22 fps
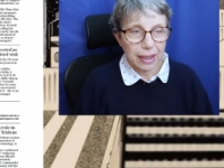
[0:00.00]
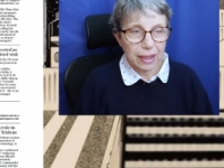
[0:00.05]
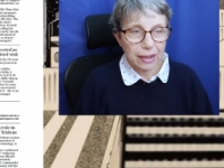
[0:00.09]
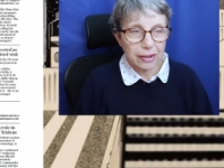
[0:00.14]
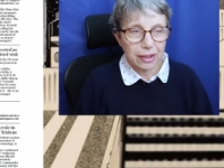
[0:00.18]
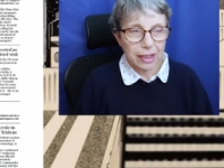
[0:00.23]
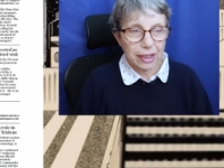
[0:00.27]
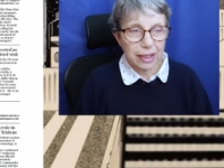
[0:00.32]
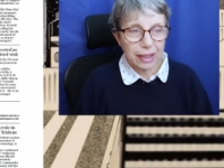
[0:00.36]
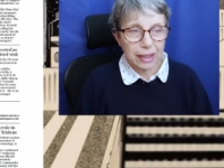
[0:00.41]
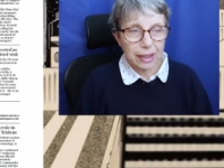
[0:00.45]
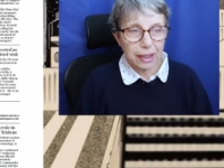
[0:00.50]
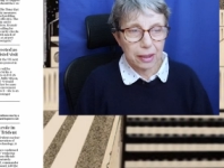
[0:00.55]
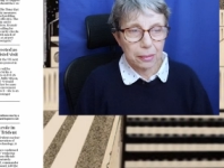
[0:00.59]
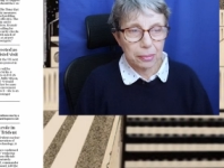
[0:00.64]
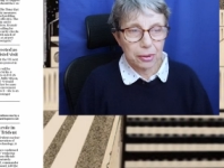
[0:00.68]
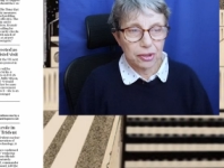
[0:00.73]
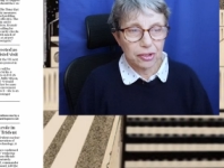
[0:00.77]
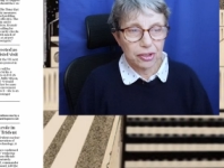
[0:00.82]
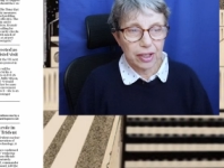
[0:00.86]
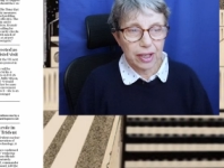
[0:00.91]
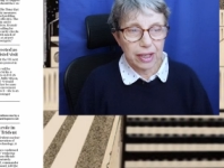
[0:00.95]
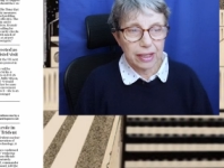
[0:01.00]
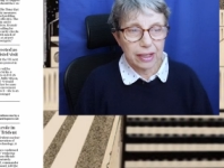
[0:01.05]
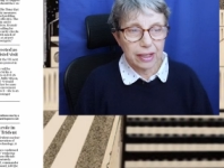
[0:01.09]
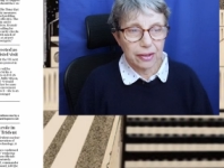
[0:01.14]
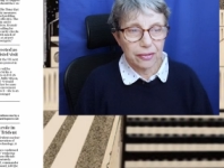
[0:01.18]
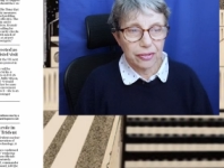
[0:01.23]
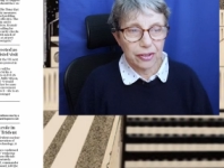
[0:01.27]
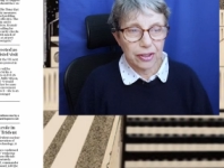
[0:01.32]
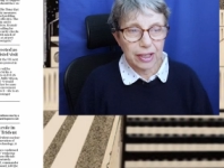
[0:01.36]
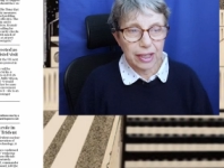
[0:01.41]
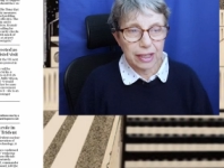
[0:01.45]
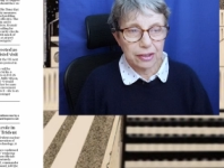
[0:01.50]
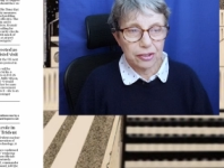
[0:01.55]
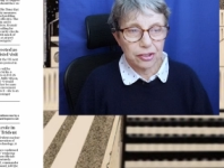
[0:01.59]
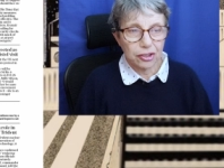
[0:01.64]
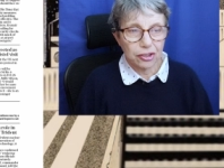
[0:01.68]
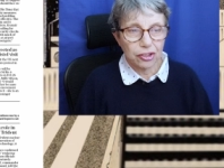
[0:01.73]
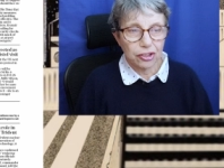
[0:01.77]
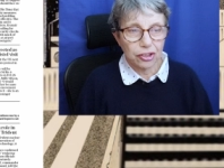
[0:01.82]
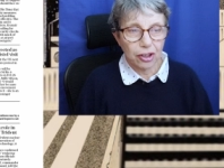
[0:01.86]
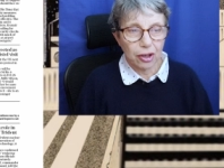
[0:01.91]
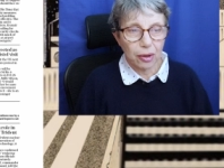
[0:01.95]
and the Bottega
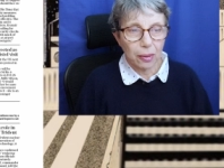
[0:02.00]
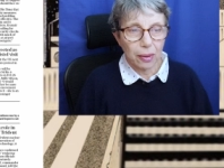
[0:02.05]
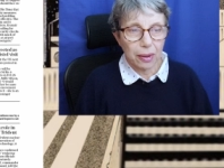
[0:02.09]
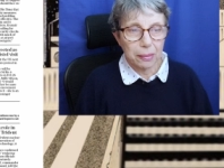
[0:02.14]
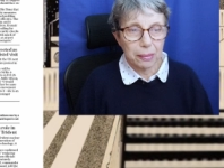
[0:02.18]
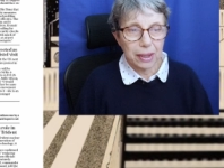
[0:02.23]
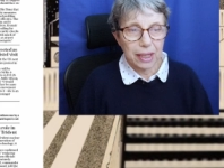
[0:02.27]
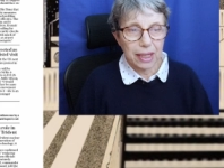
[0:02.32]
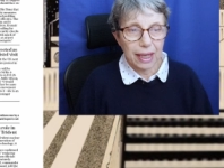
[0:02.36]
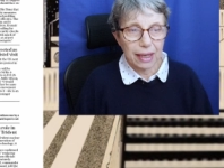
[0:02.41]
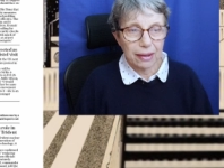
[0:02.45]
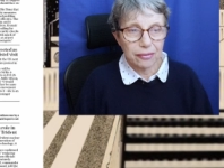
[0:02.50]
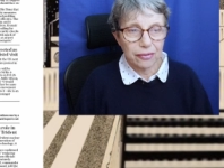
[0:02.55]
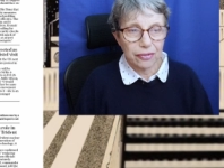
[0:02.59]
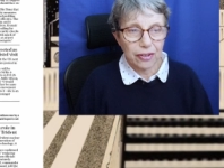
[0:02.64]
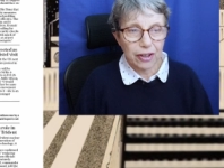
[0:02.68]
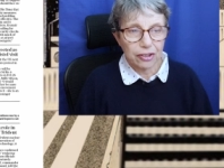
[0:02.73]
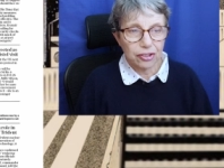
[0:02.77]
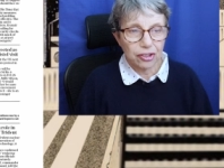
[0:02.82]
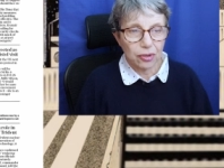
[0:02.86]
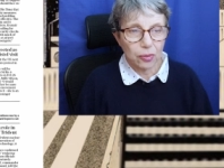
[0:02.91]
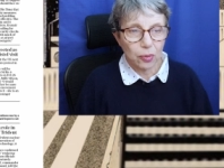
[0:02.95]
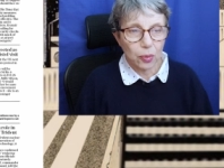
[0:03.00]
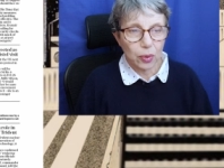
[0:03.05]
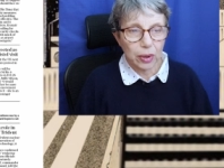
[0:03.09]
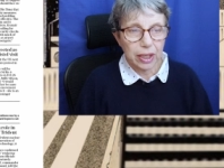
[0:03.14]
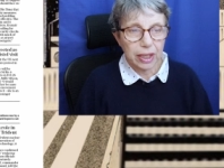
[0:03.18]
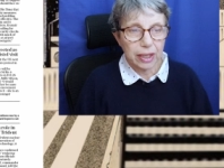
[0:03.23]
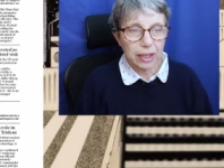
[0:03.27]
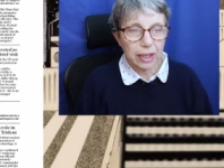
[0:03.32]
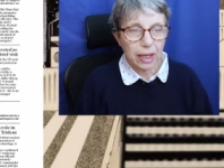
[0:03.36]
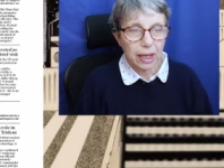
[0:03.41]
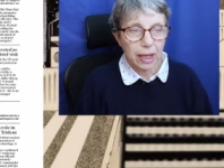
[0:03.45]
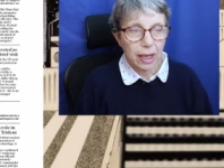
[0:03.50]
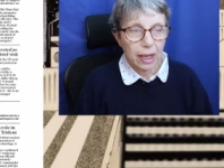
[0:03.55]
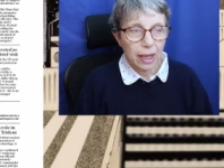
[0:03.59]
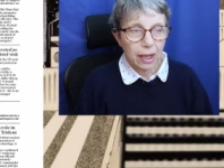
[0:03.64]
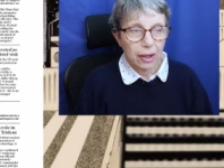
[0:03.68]
Veneta show at Milan Fashion Week.